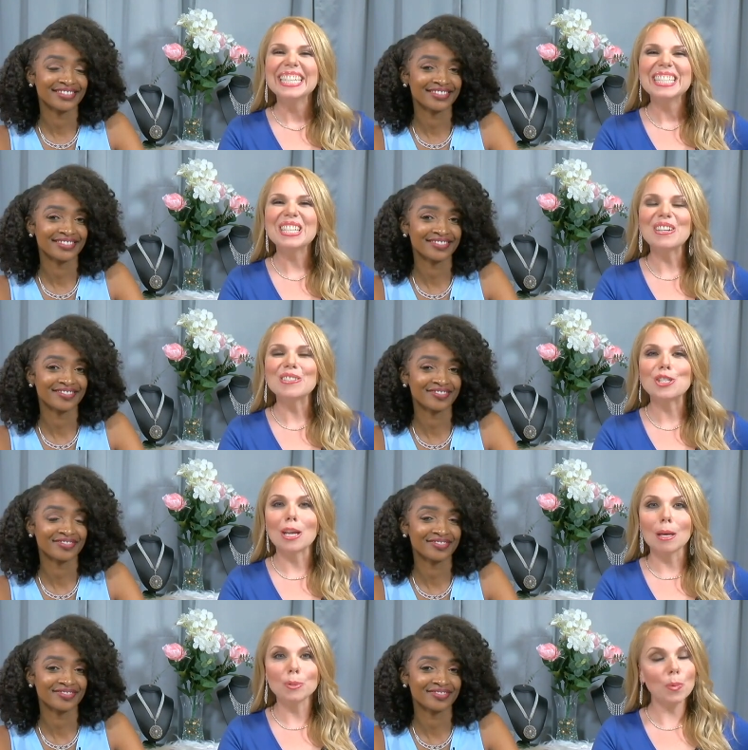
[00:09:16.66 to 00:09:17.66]
Speaker 1: So
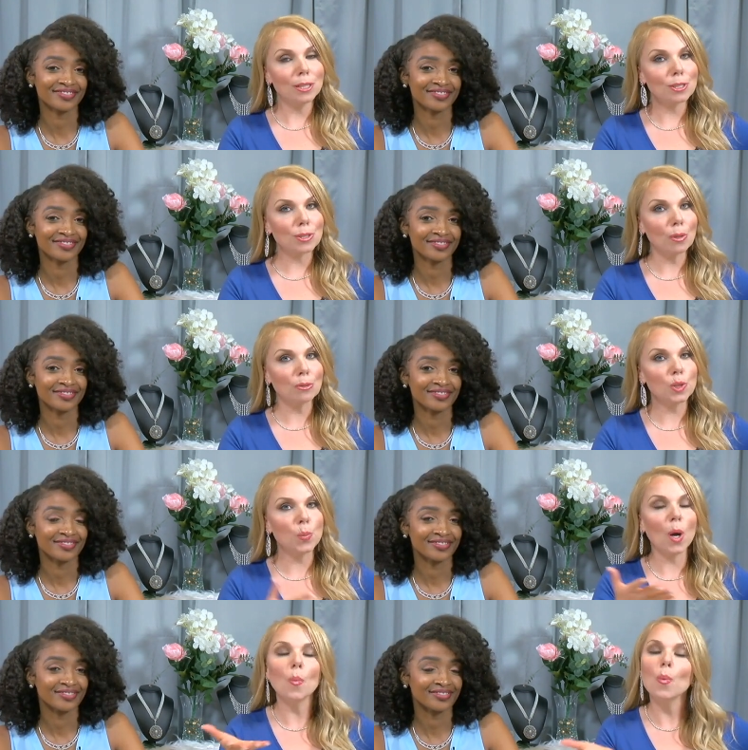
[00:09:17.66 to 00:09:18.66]
gems, we just told you
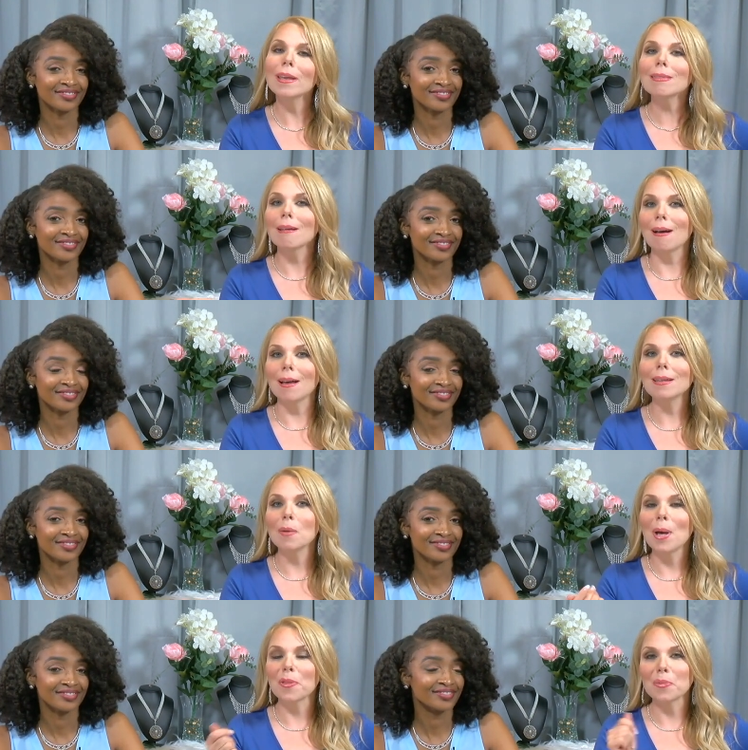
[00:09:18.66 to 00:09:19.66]
what we thought
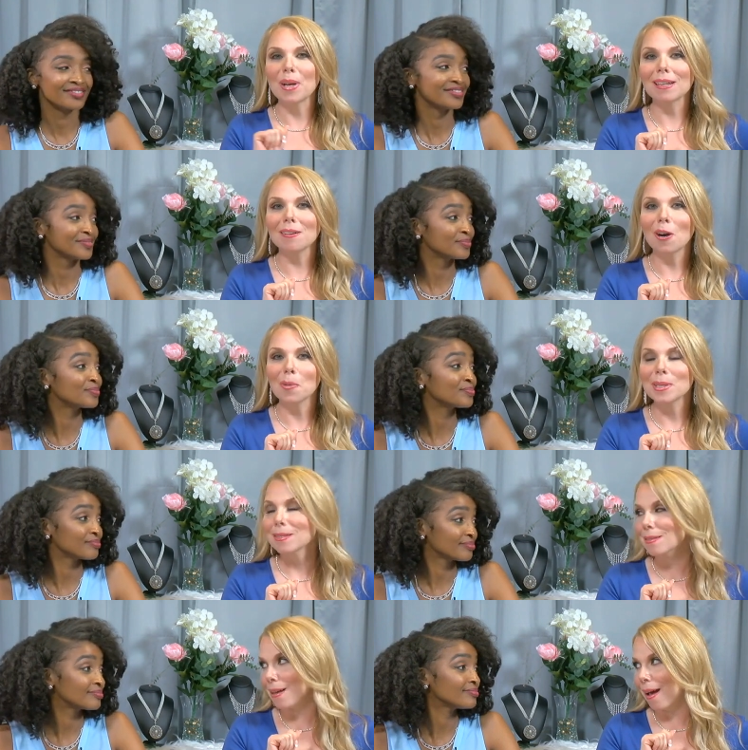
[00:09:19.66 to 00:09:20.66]
about the red carpet
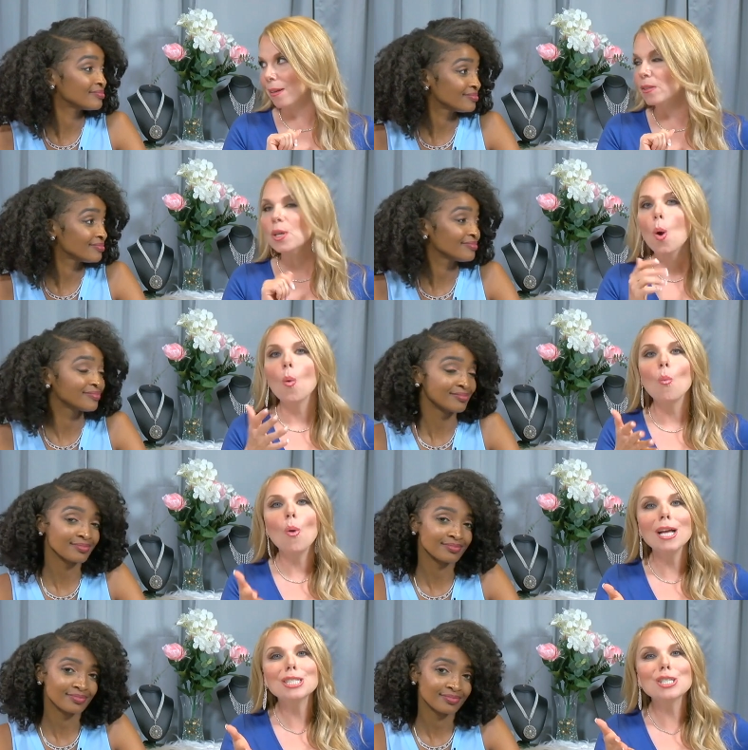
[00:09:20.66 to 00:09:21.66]
styles.
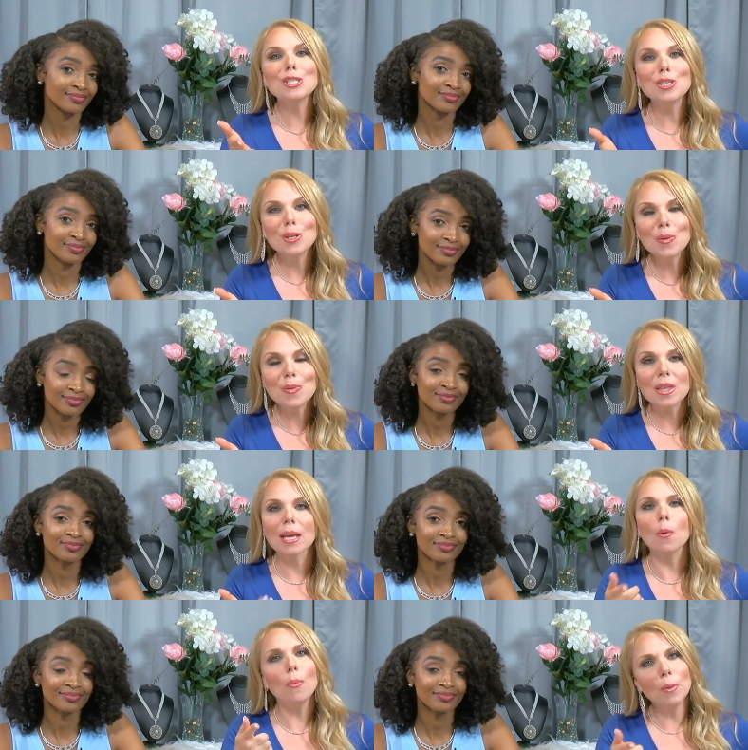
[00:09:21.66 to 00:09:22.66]
What do you
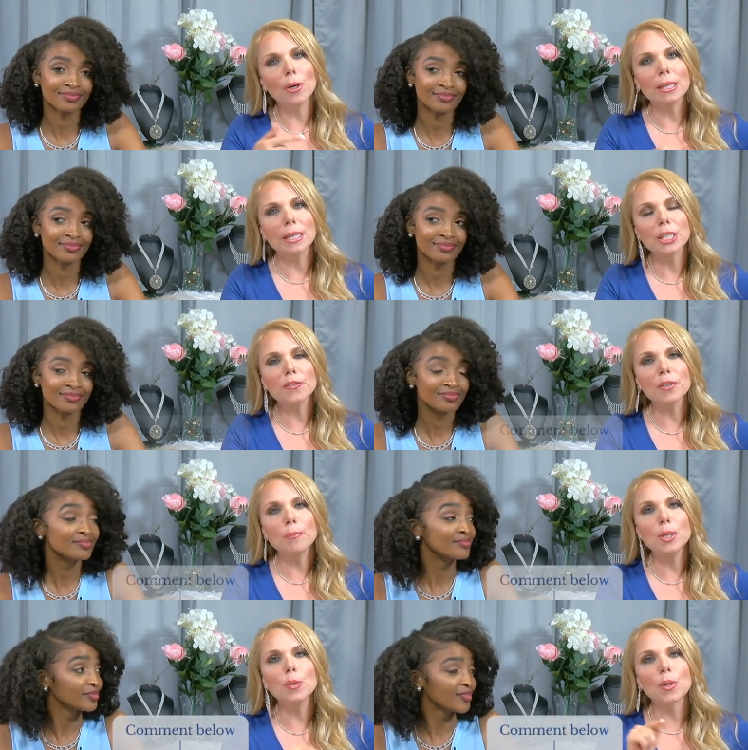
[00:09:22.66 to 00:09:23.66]
think? We want to hear
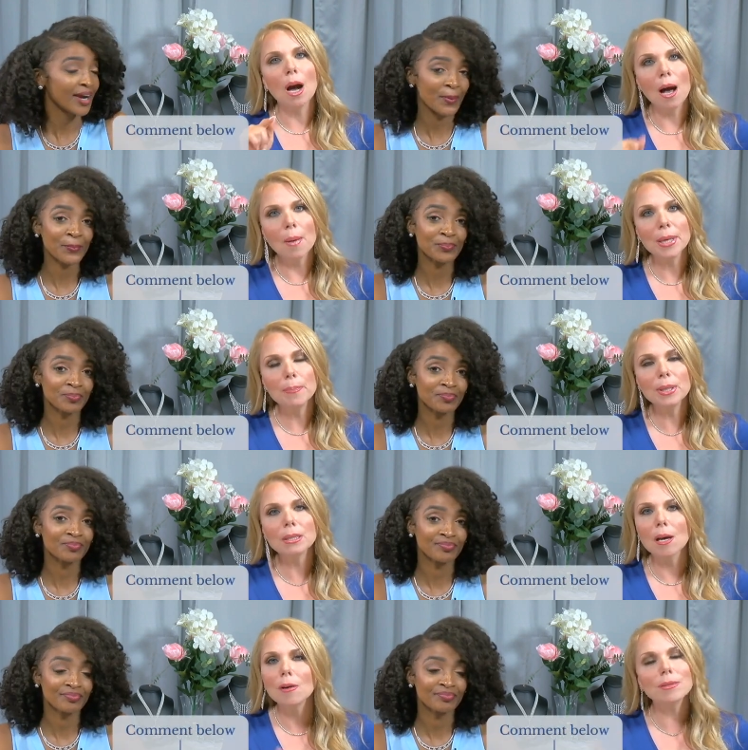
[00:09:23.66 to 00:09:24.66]
from you. Right. Comment
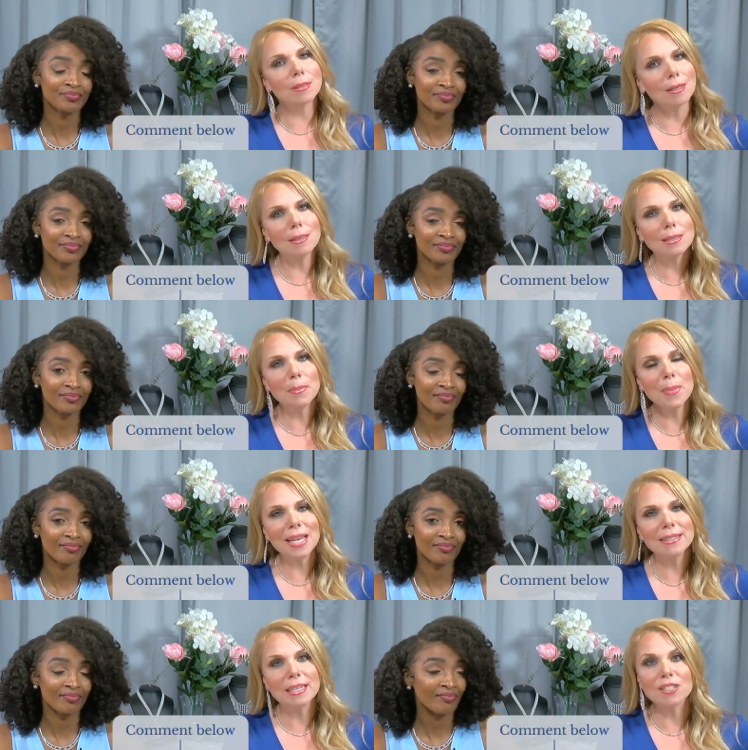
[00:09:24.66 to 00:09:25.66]
below, send us a
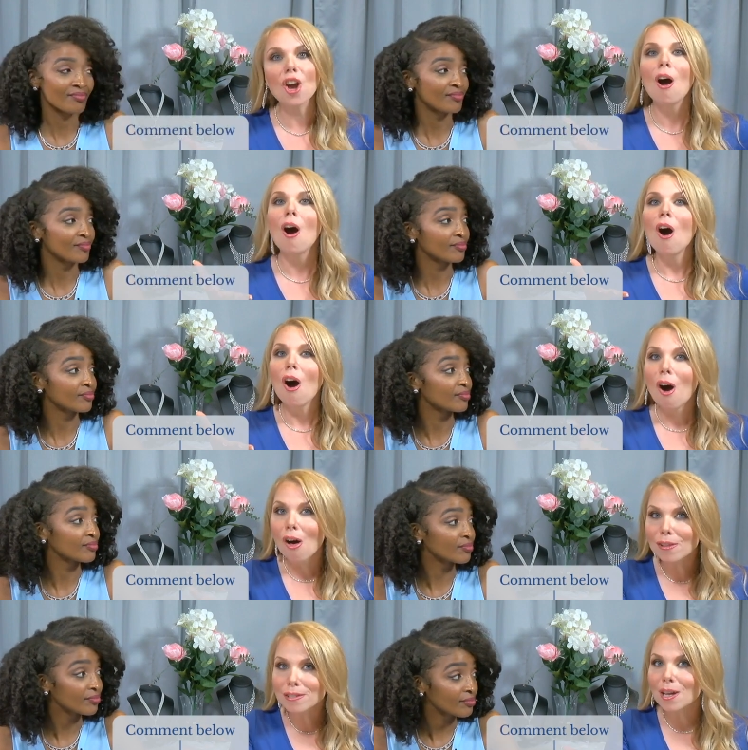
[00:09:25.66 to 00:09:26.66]
message.
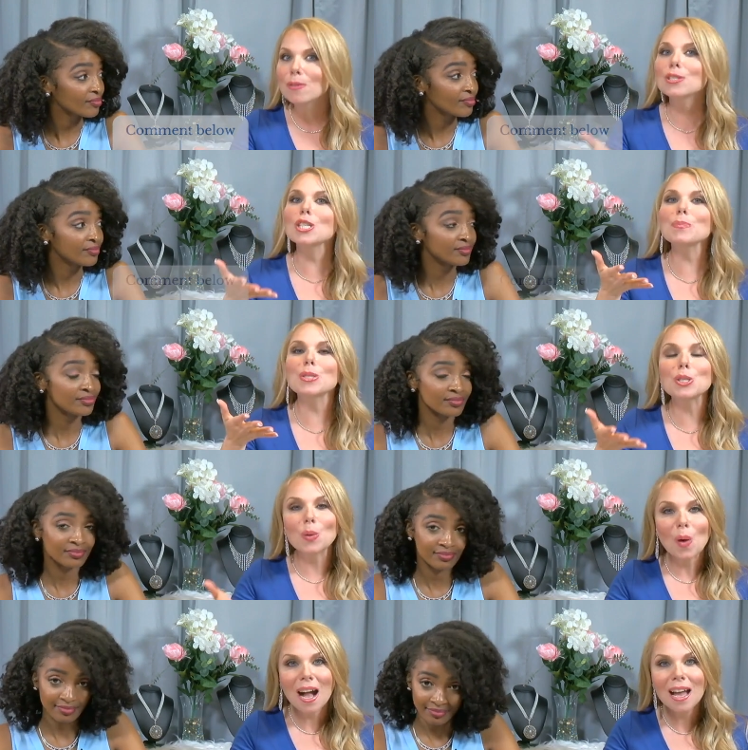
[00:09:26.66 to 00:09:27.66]
Also,
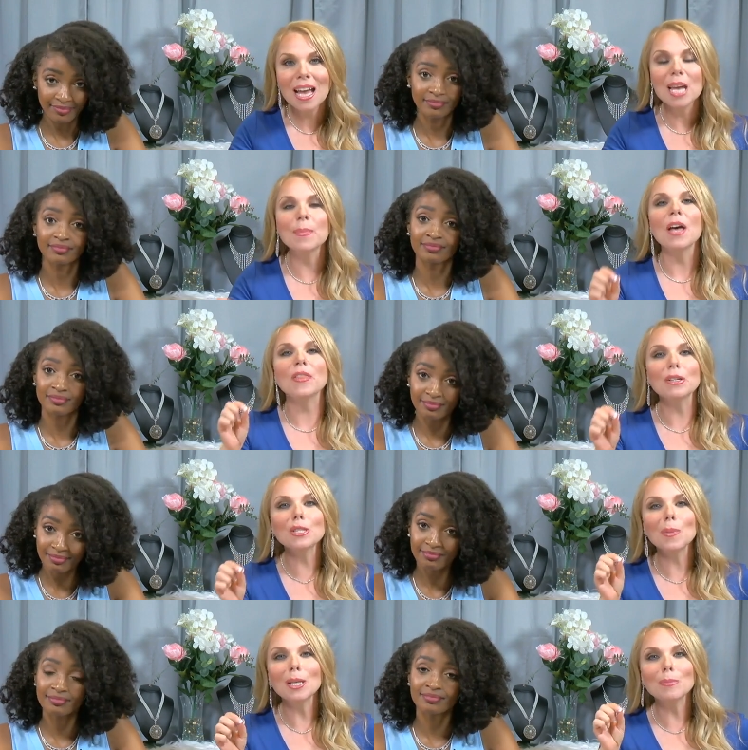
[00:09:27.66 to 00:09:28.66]
subscribe. There's
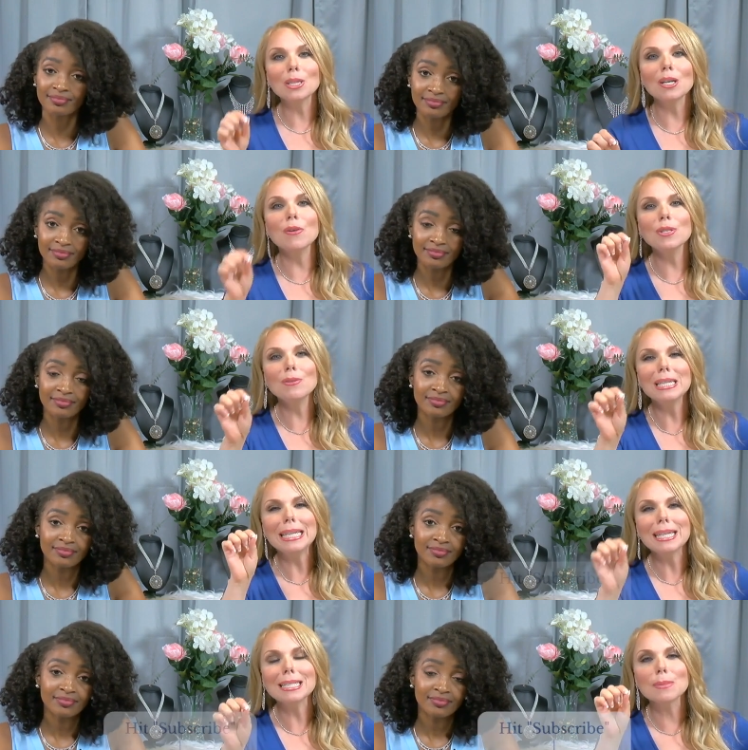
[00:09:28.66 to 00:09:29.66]
a button below. You need
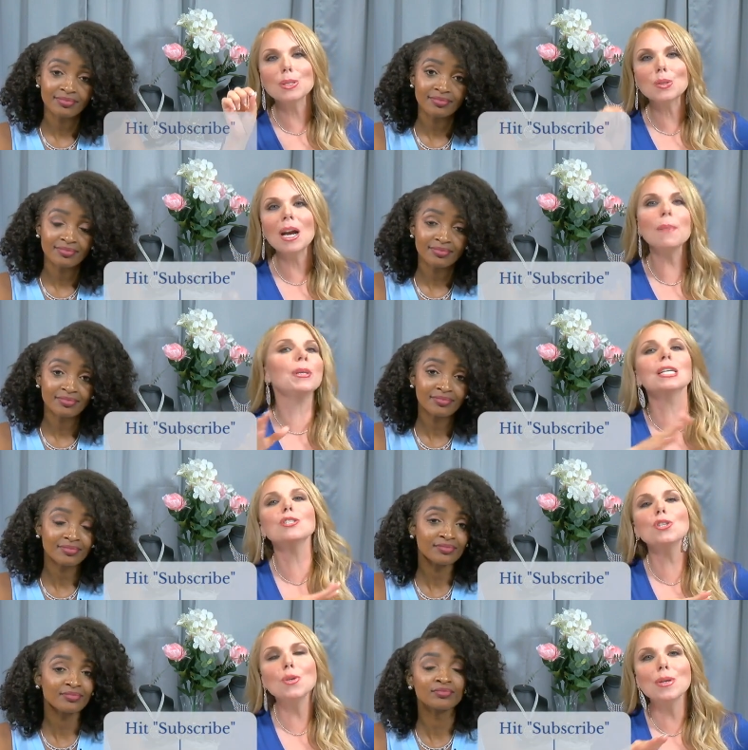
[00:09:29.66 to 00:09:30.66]
to hit subscribe
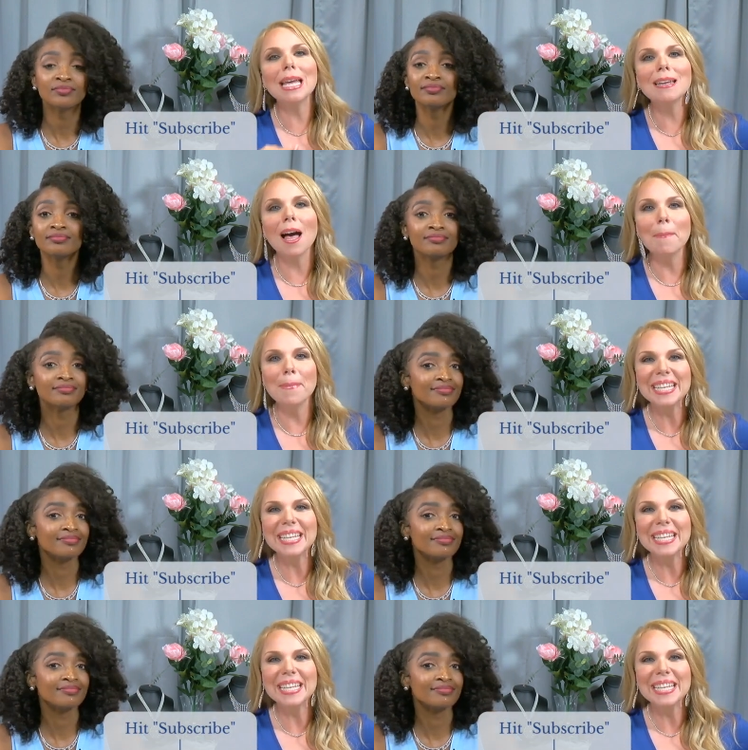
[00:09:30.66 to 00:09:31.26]
because you cannot